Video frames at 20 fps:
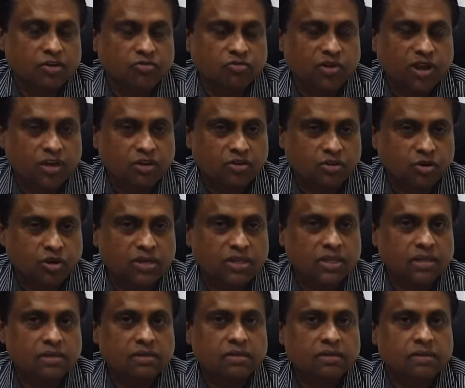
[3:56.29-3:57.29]

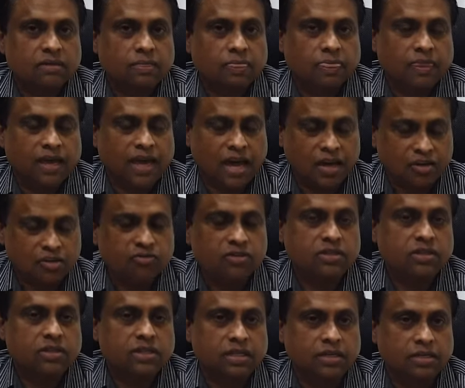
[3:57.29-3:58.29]
recording
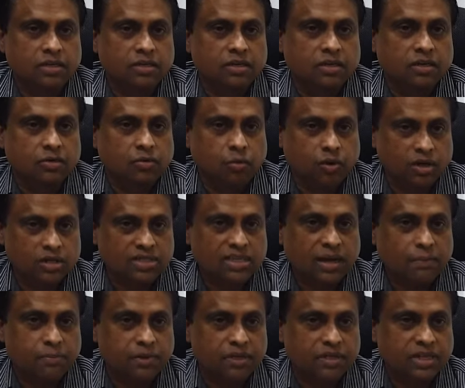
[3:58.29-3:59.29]
accurately what is
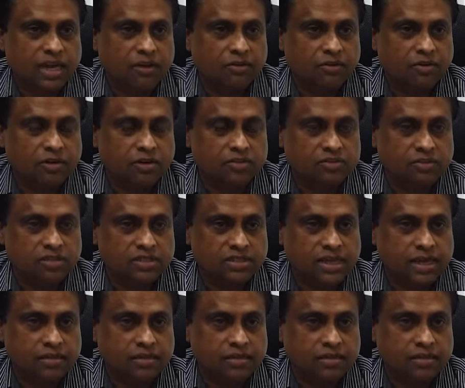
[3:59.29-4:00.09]
happening in the agricultural